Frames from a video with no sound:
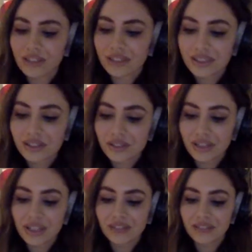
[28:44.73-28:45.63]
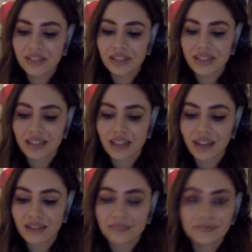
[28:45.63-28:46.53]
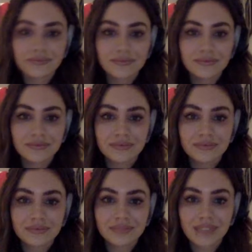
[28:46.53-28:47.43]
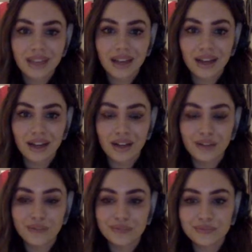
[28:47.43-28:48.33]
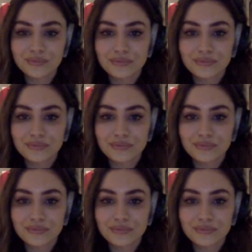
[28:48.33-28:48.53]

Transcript: going to do key of C today. Um,